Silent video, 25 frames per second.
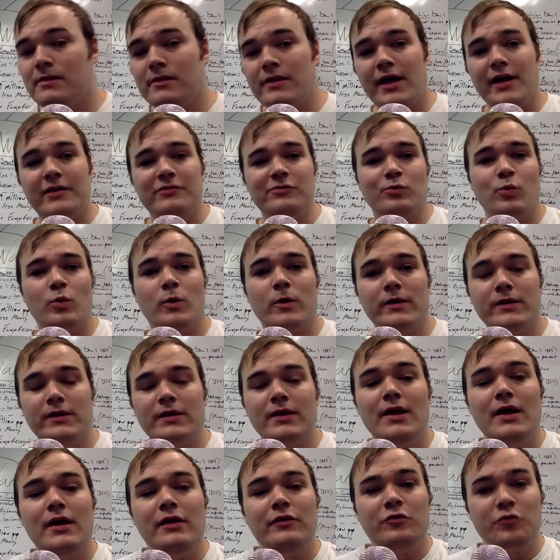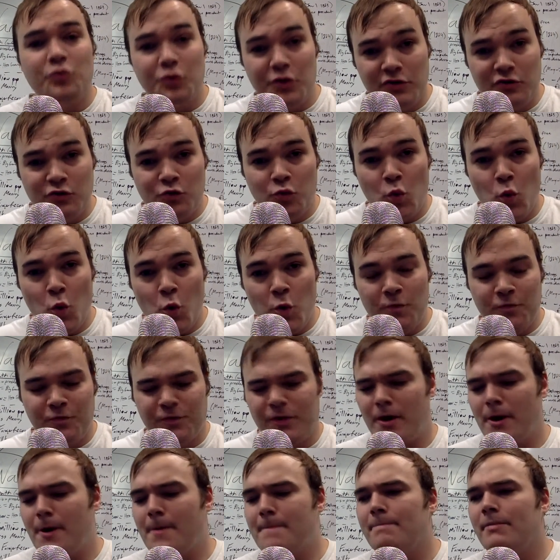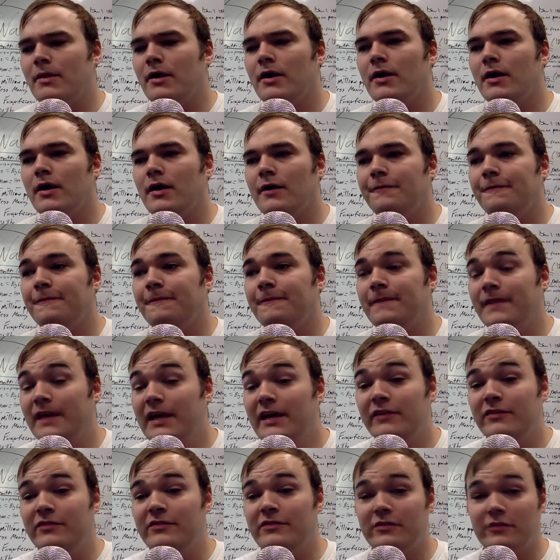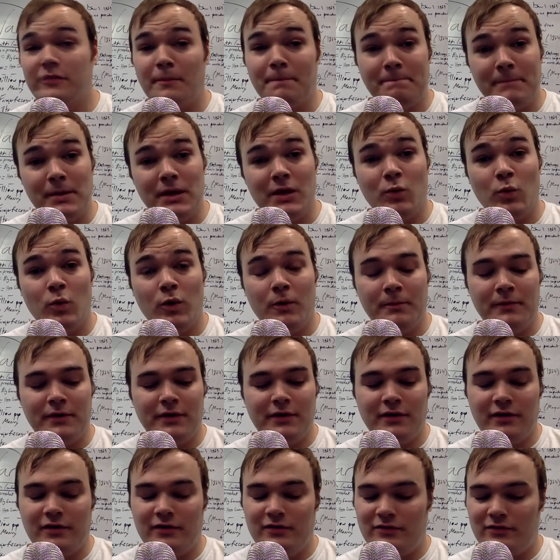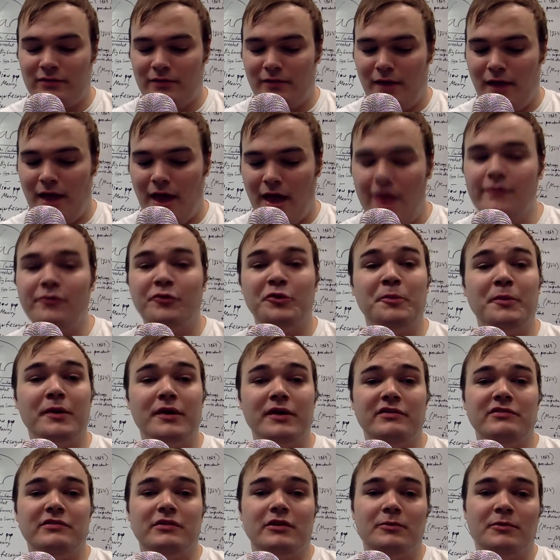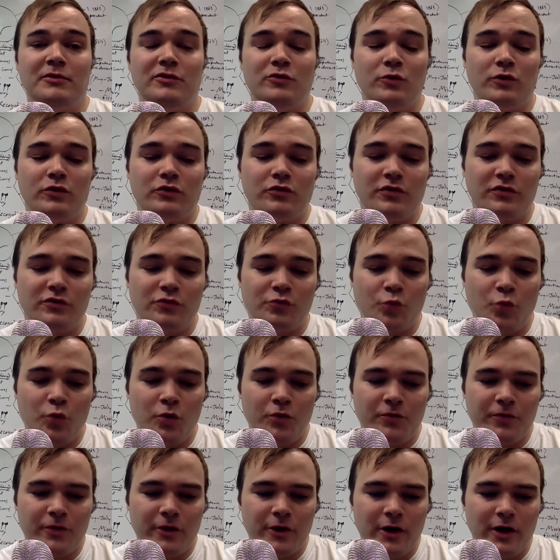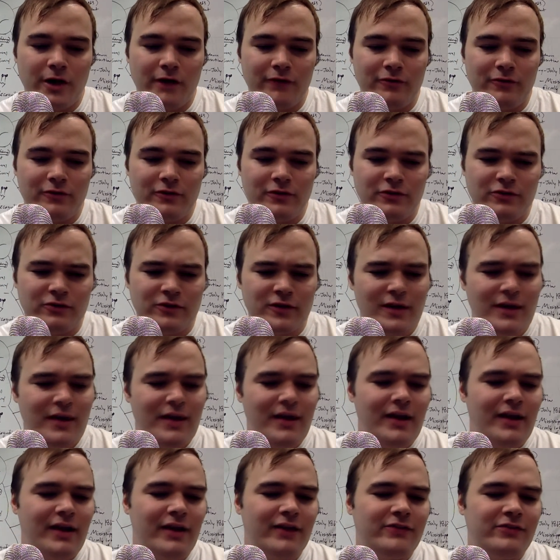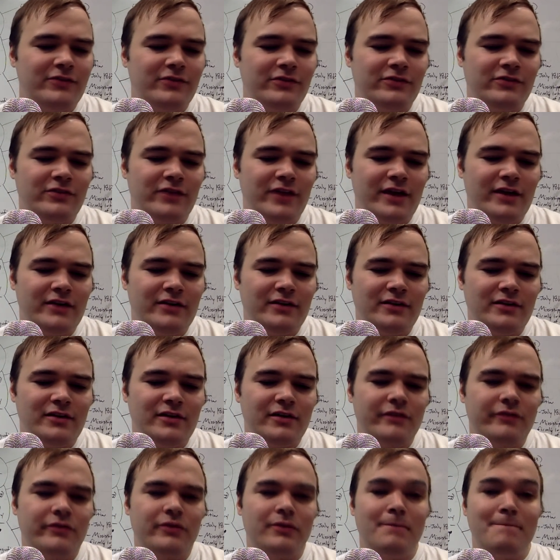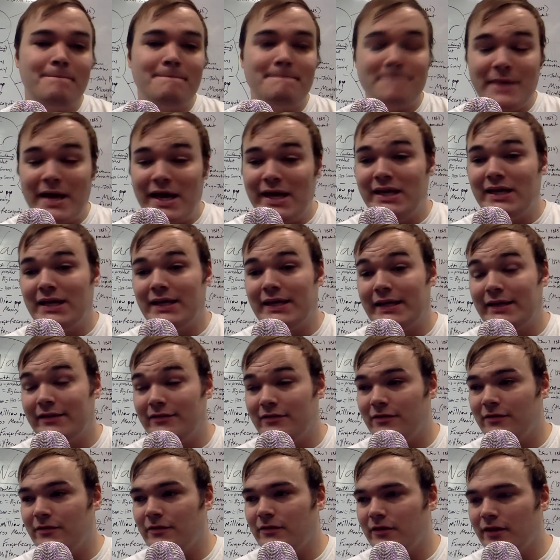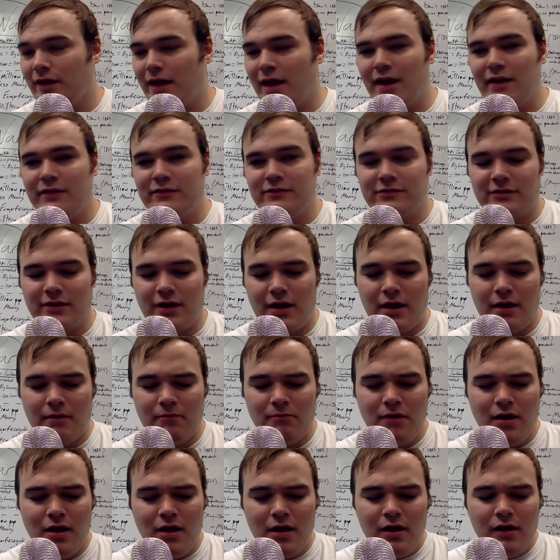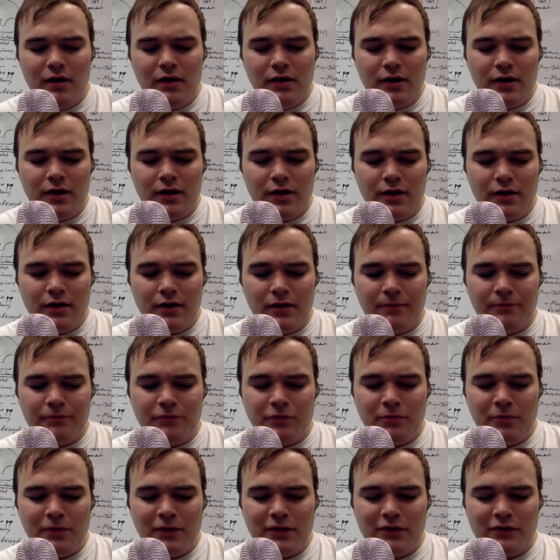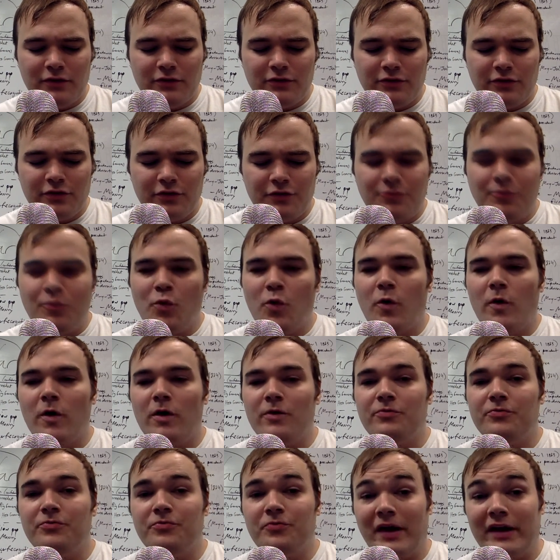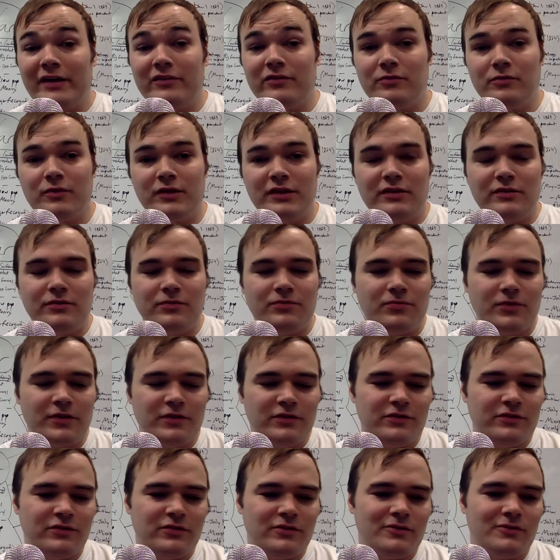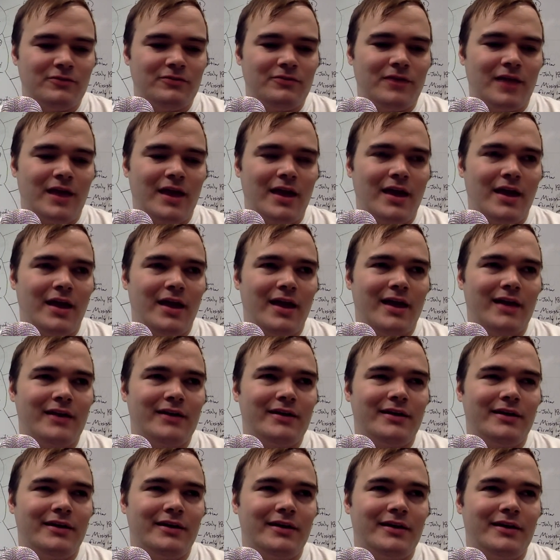last one, trench warfare. This is a big one because everybody's going to be doing trench warfare after this. It's this idea of embedding into the landscape to make yourself more effectively defensive, and